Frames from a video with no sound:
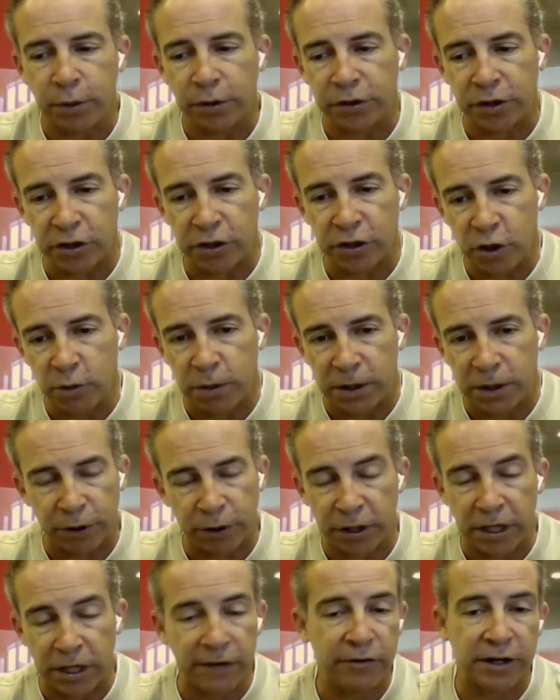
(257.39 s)
They put the new people.
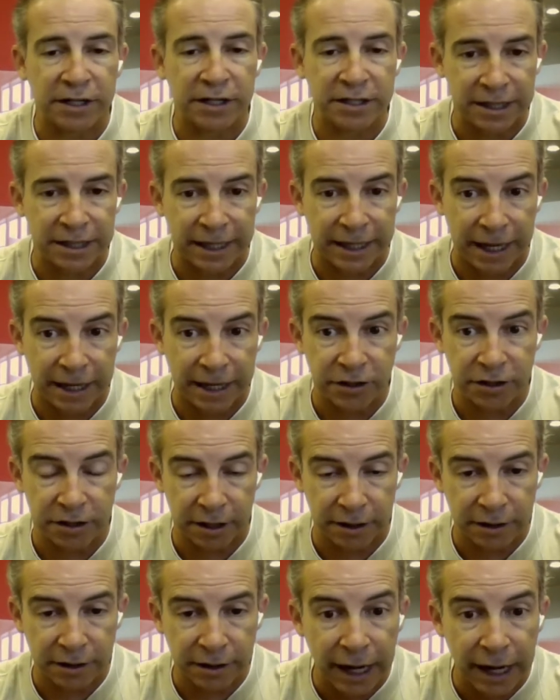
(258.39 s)
You're never going to see the agent
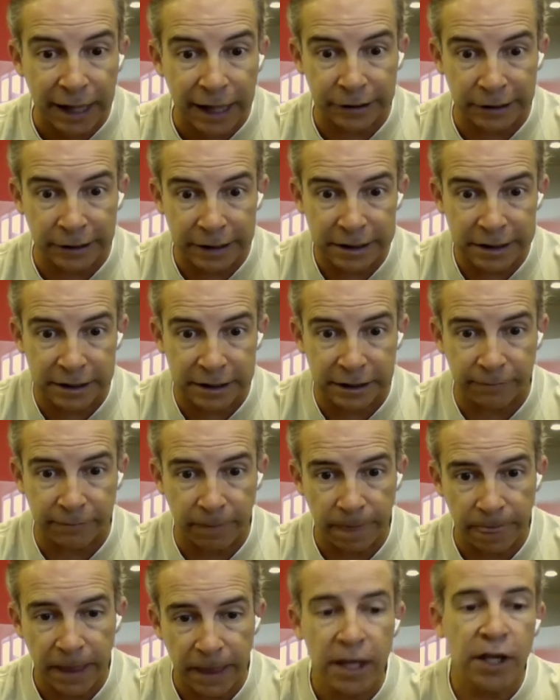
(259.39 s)
that got the listing
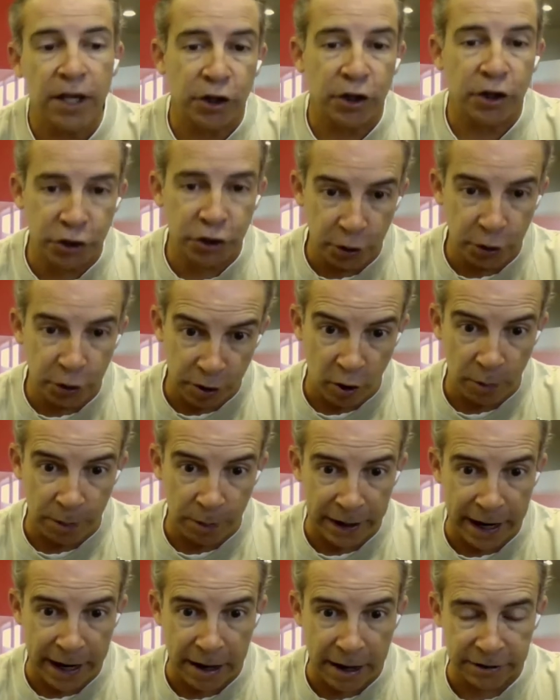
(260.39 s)
do your
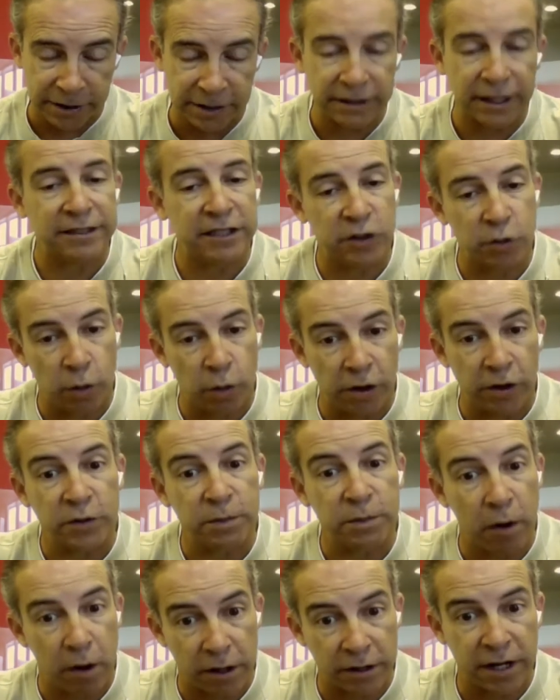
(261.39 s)
open house, unless it's one of those
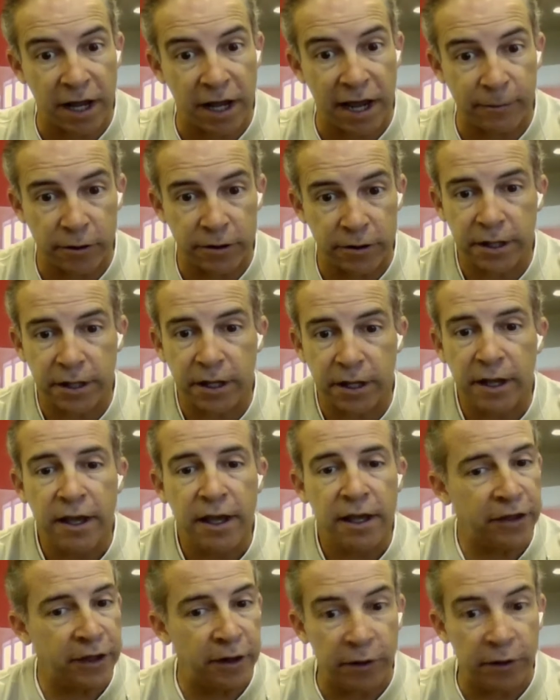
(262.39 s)
part-timers.
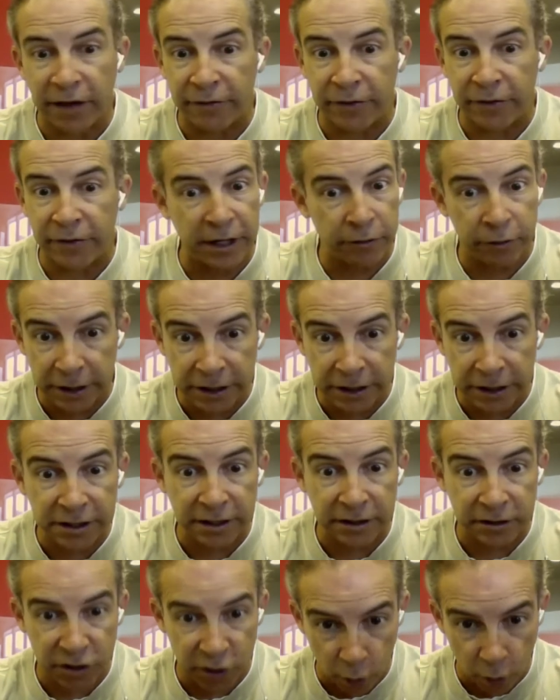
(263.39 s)
They don't have any other
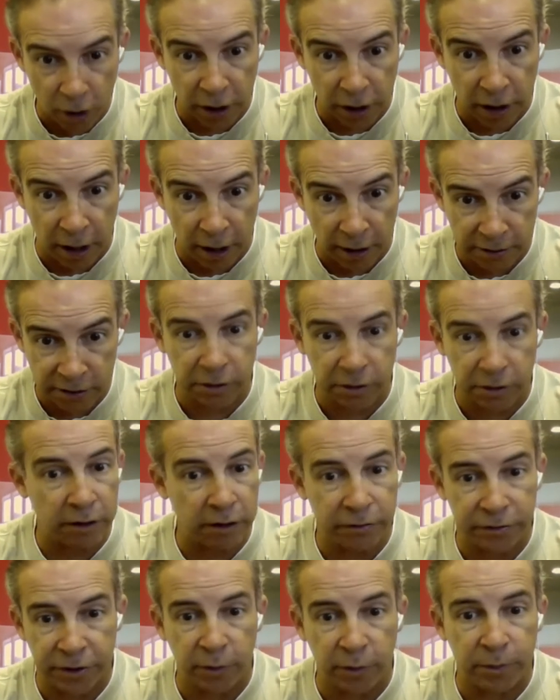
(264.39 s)
listings to work on, so
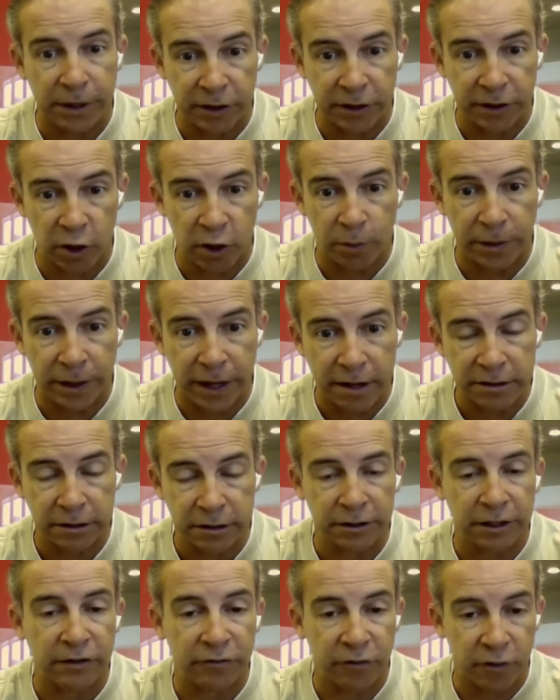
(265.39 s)
they'll be at the open house
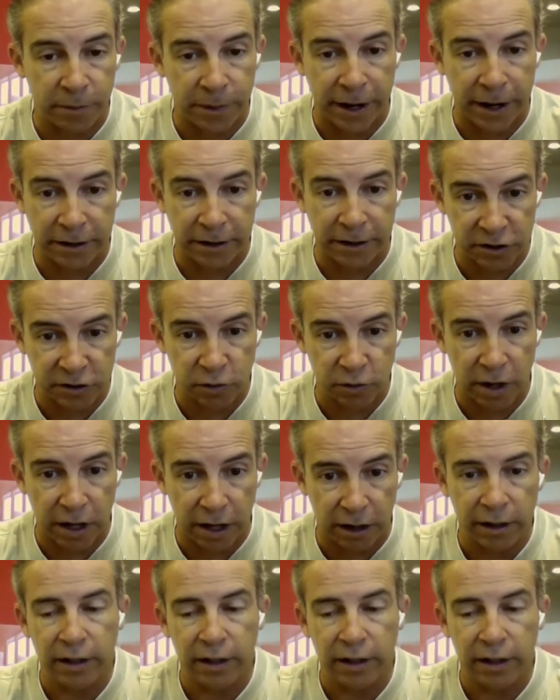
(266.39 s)
looking for buyers as well.